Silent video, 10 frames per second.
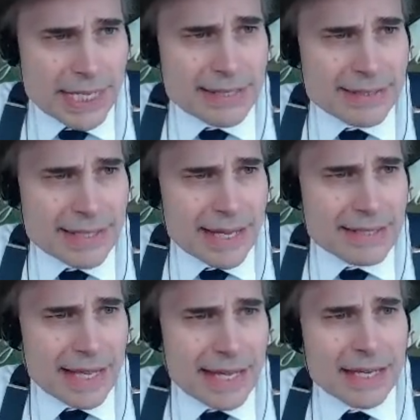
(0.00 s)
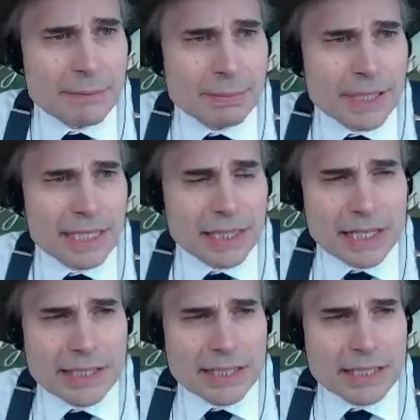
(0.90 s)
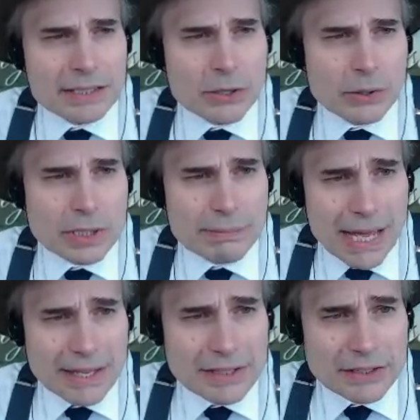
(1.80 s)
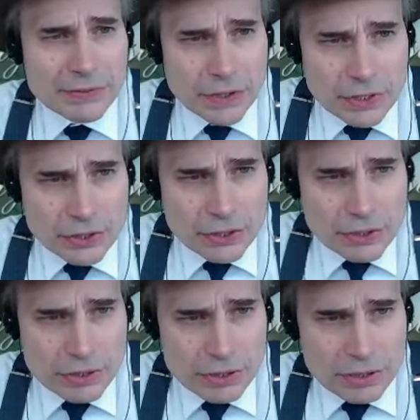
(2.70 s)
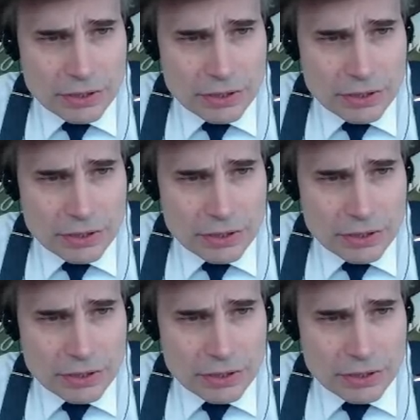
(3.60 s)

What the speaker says: he says a company in London is going to buy his furniture